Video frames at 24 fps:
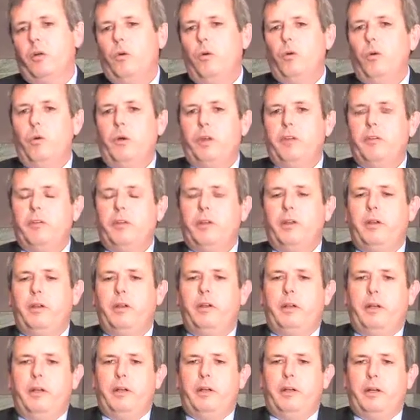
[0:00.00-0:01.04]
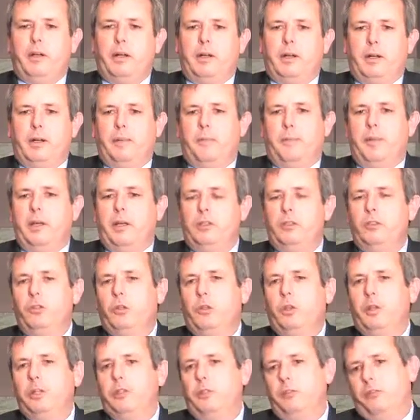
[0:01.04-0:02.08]
or even a
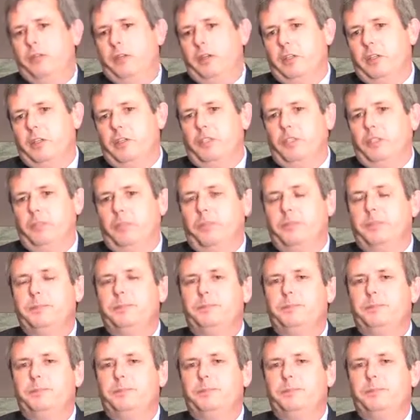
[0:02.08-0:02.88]
dual interface chip.